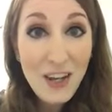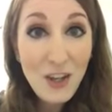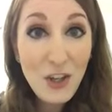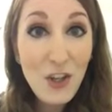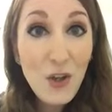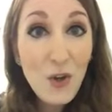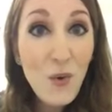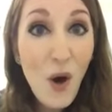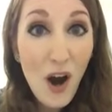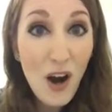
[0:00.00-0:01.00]

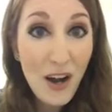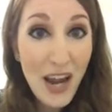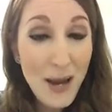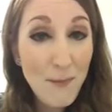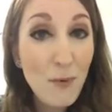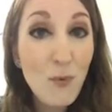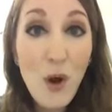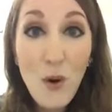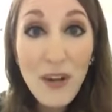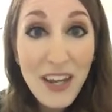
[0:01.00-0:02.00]
you are a
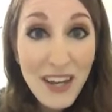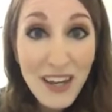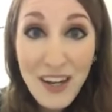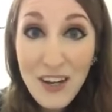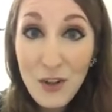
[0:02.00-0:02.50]
broken